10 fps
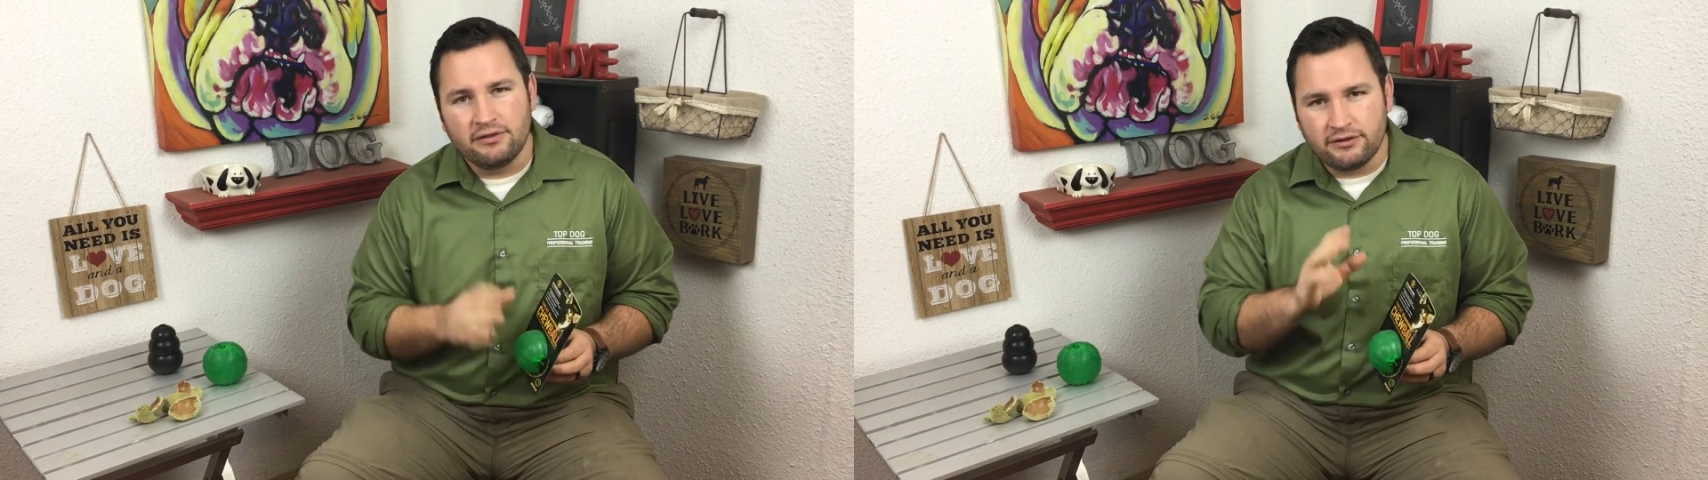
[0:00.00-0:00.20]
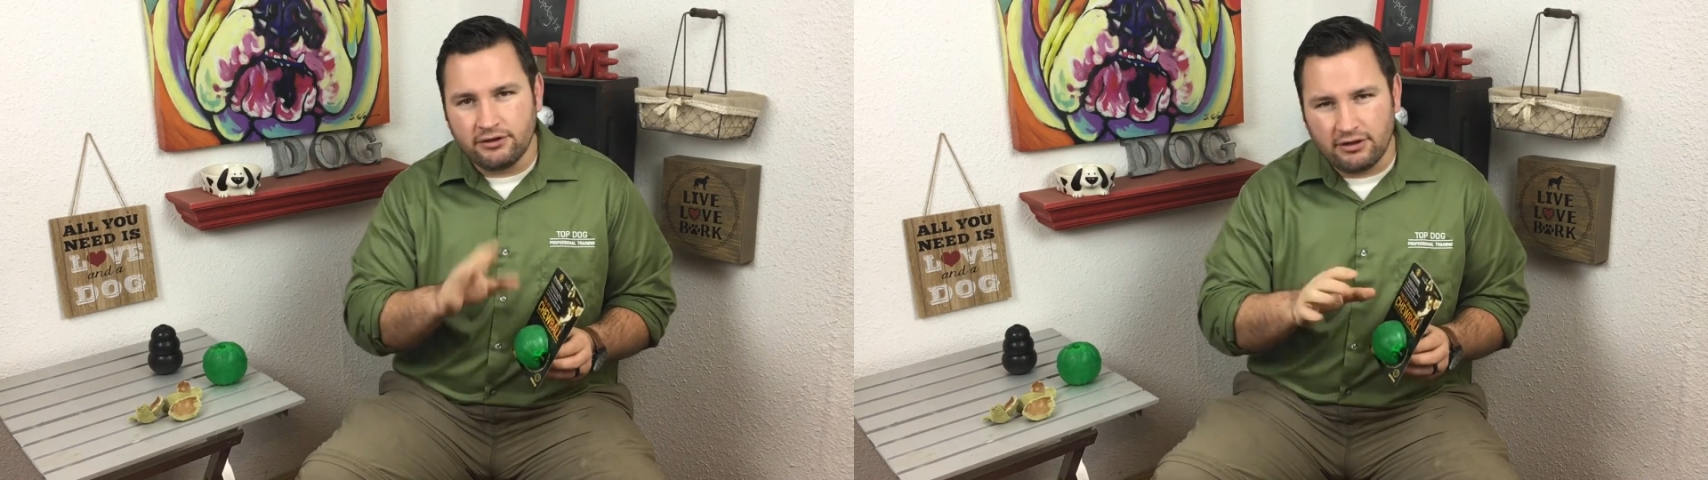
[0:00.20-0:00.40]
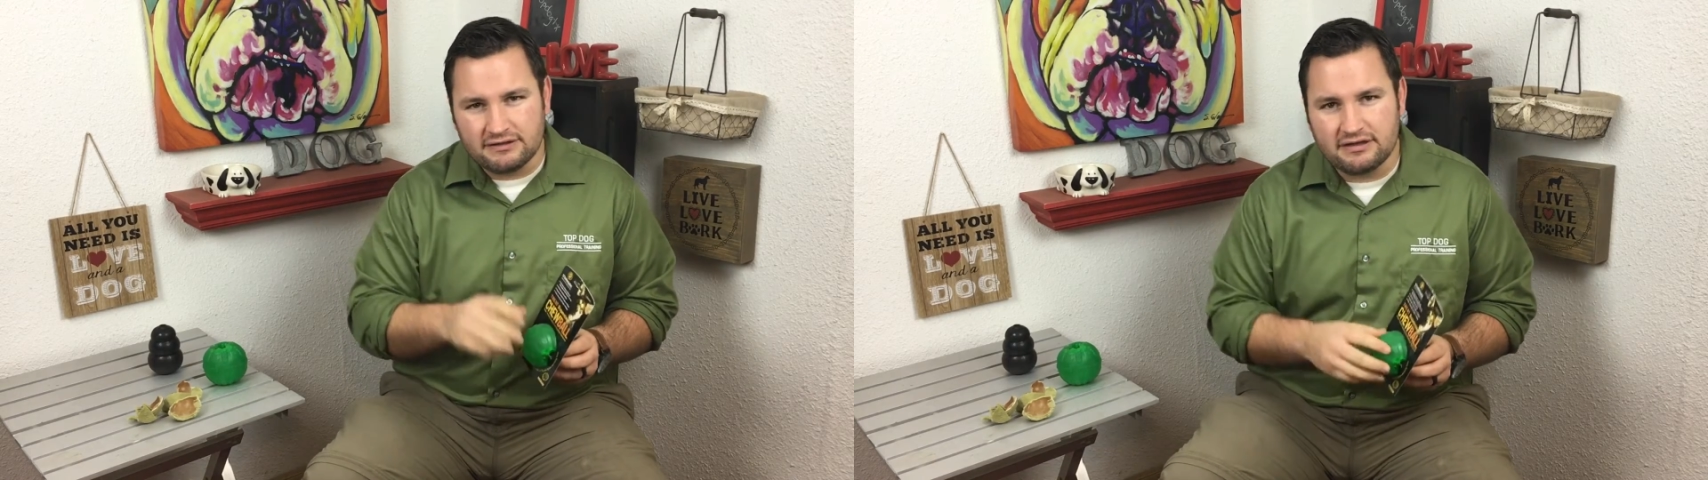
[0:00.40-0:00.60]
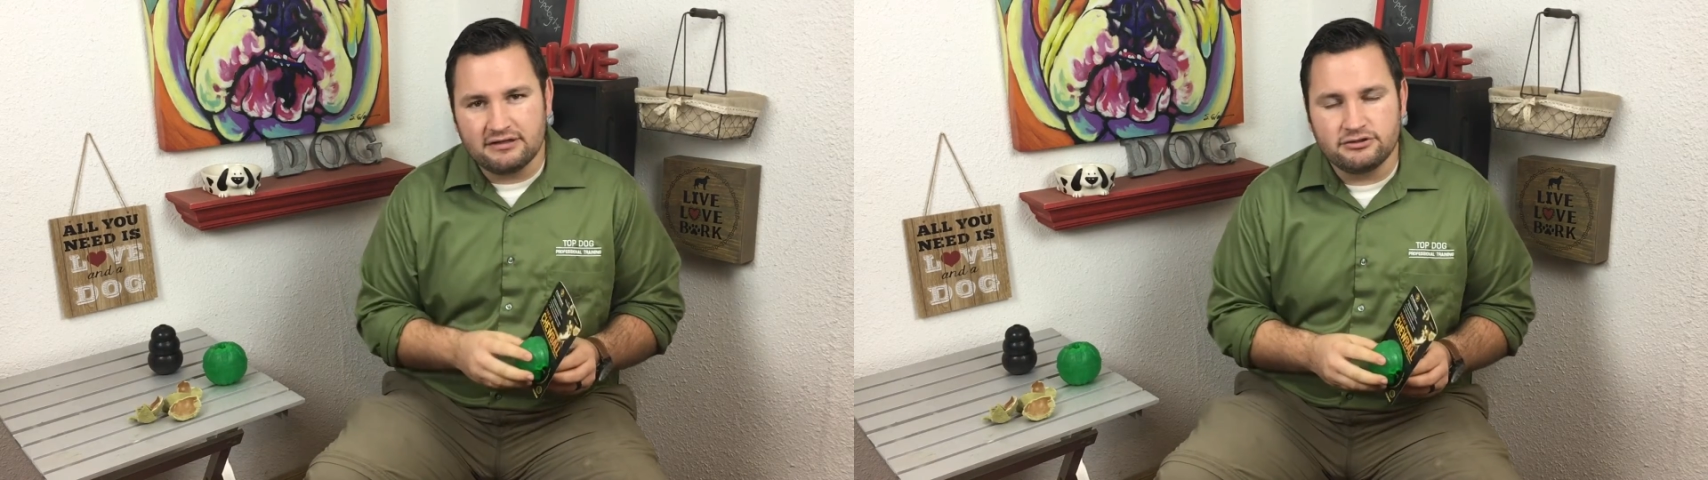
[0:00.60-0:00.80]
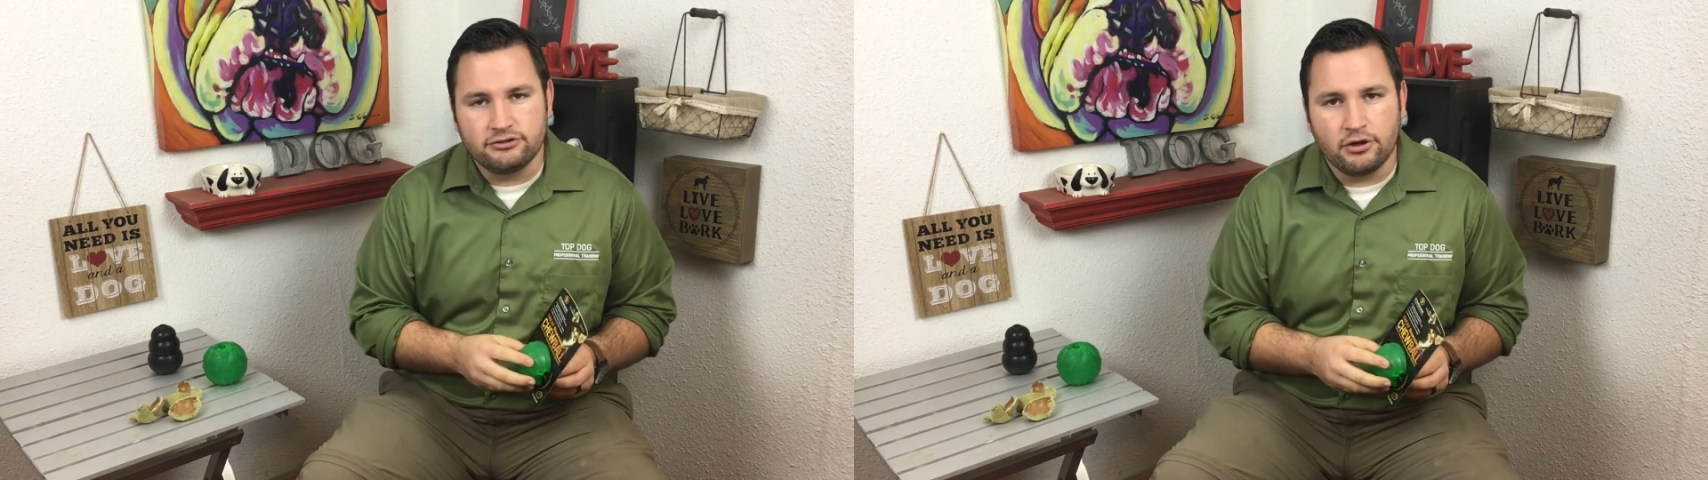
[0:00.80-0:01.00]
The dogs that
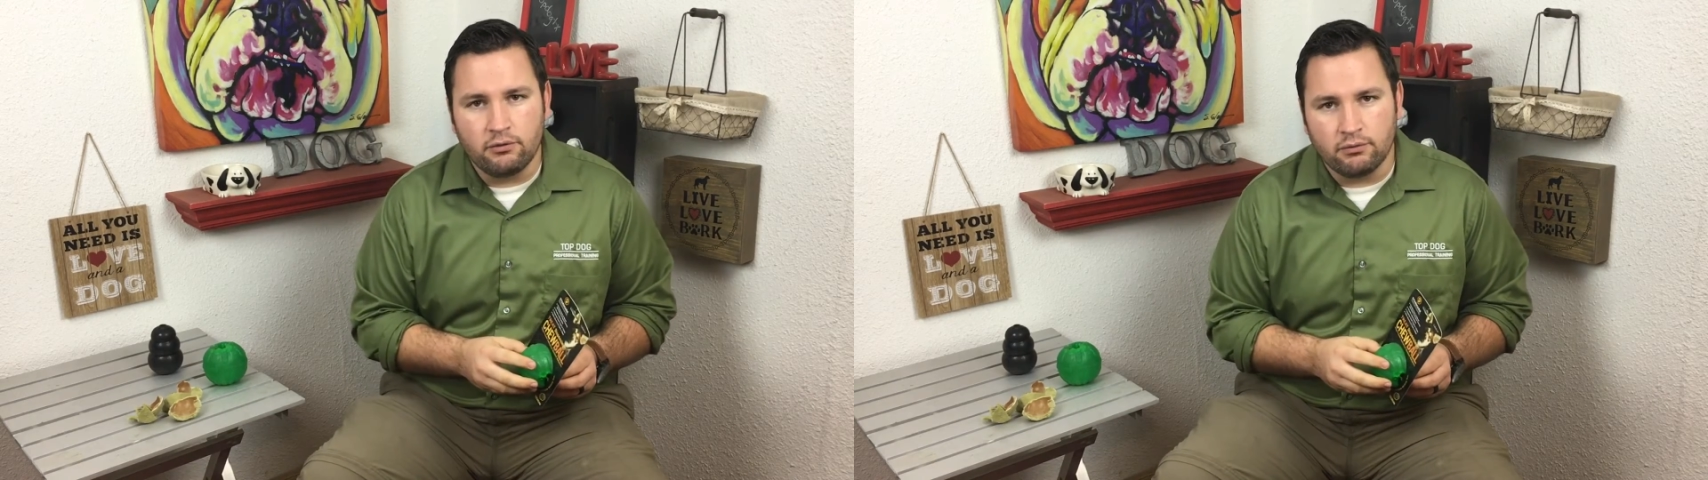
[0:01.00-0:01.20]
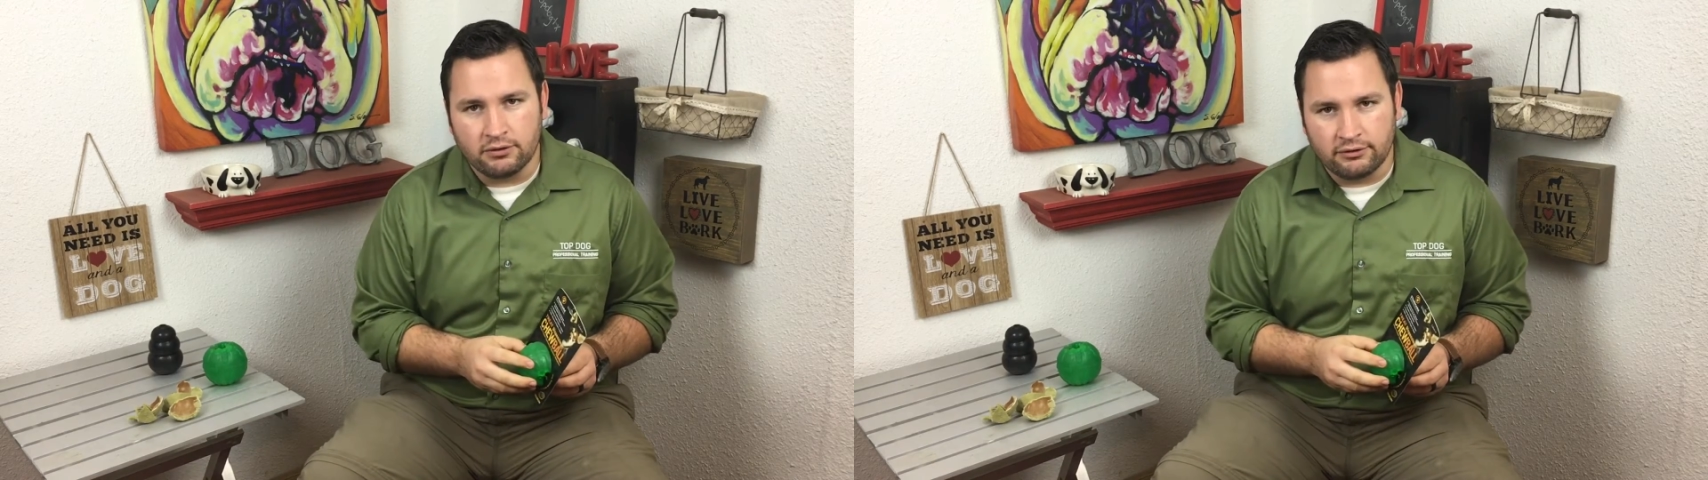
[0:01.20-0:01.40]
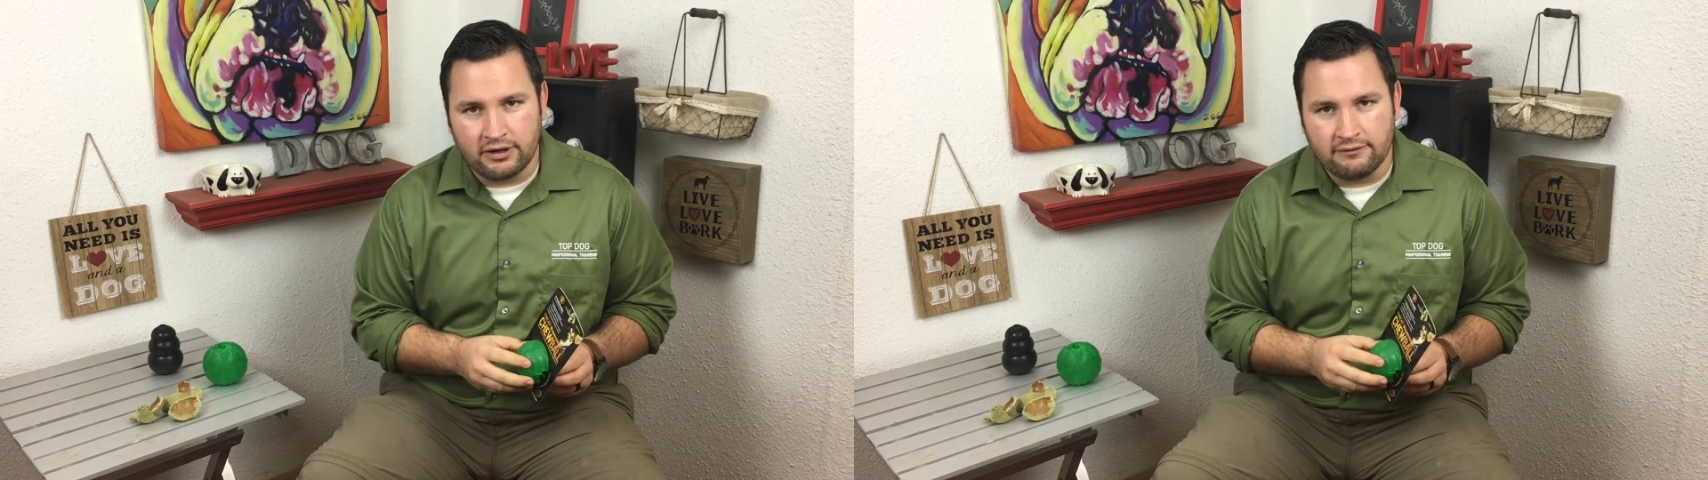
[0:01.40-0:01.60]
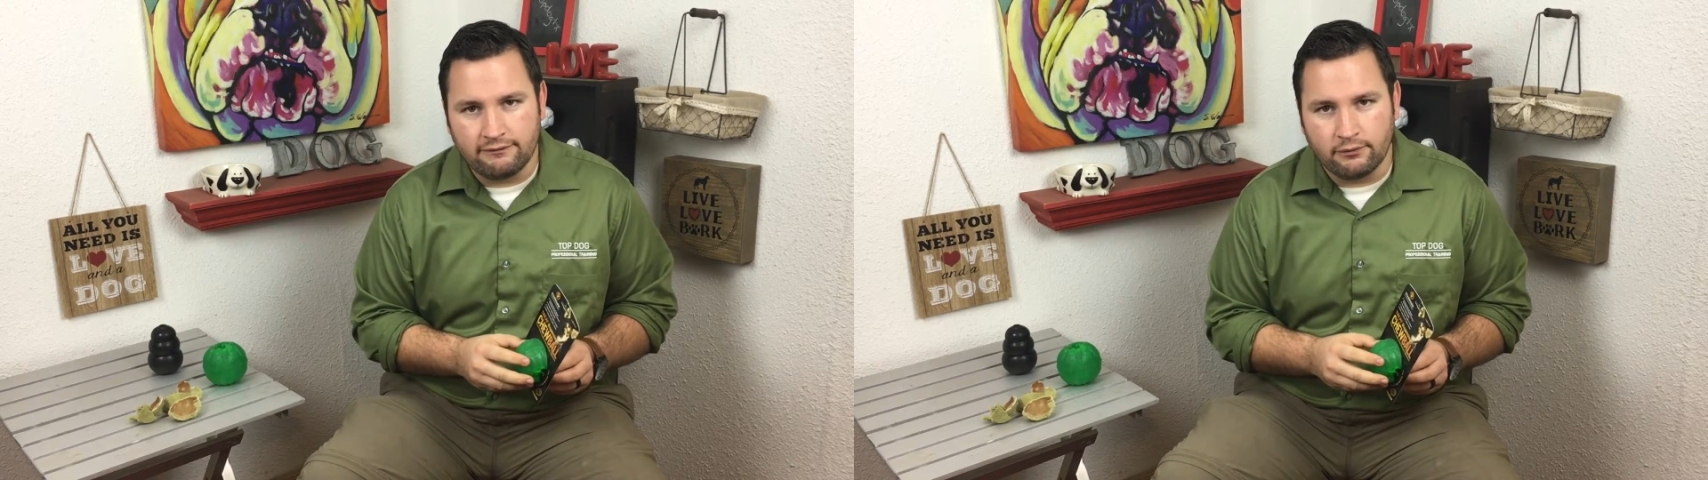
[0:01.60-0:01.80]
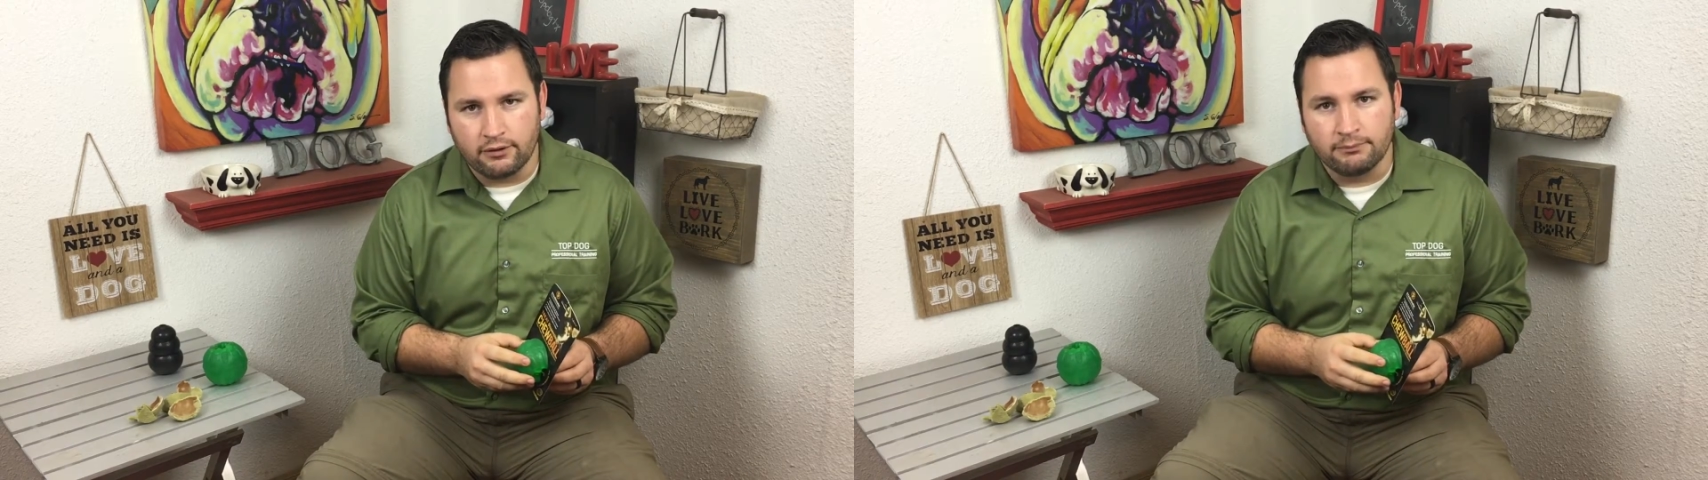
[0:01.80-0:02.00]
these don't work great
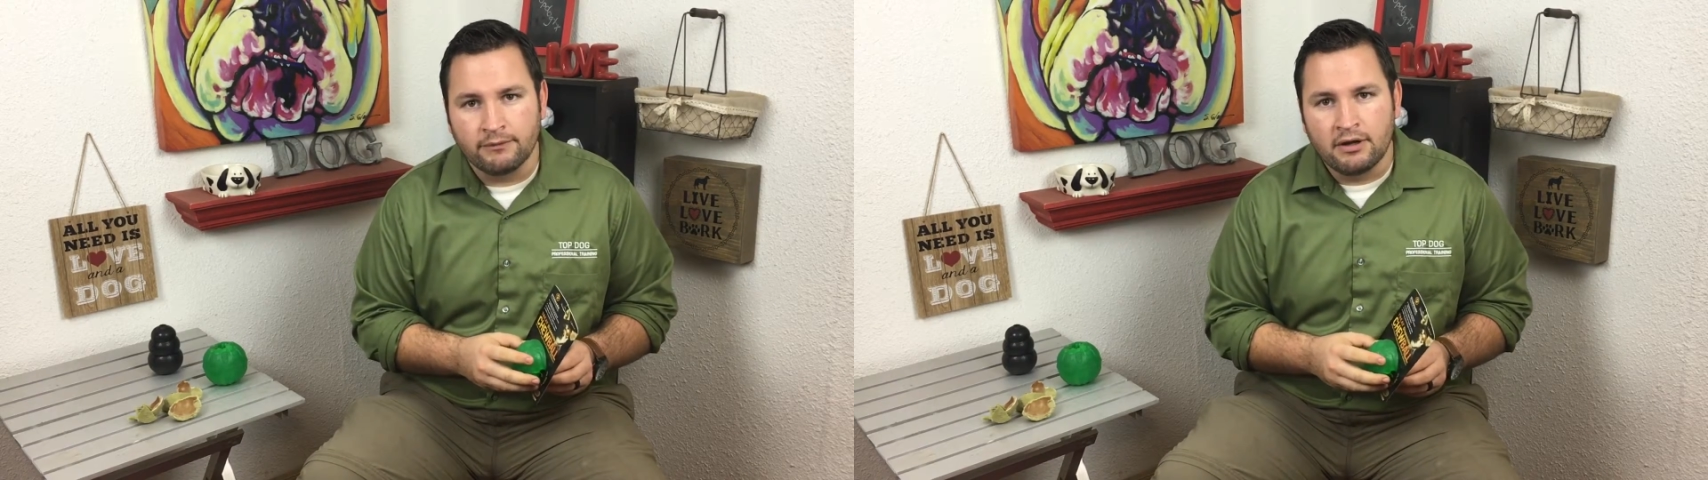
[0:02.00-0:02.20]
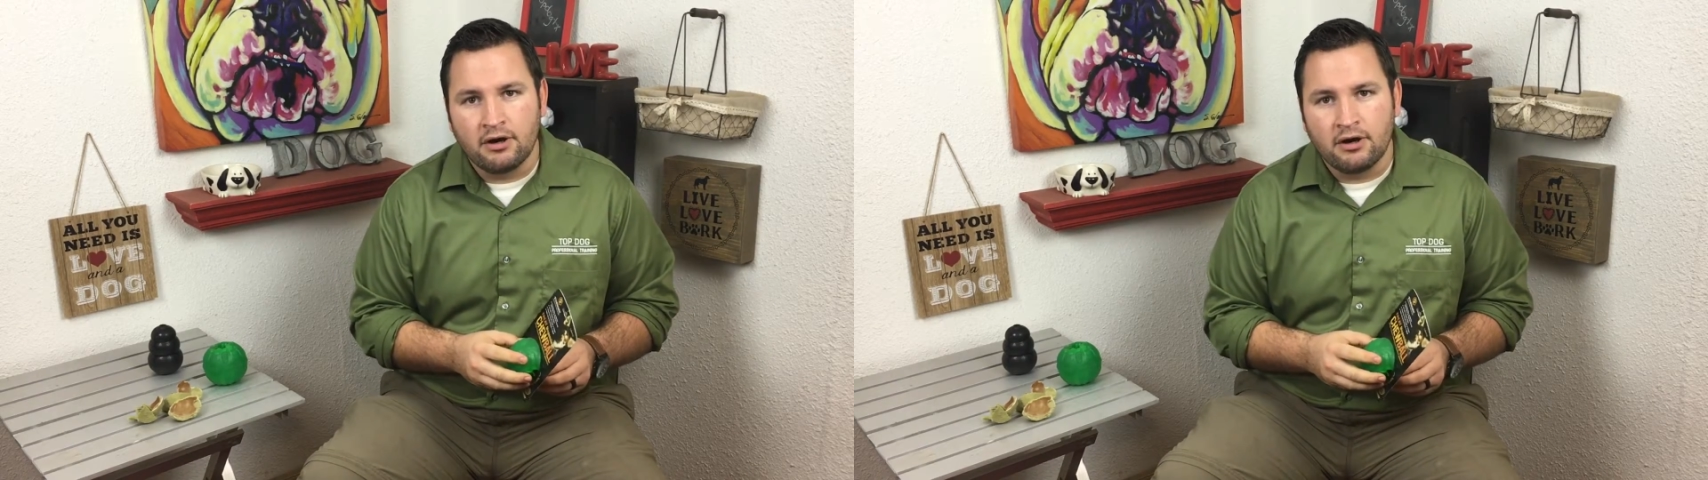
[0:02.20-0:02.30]
for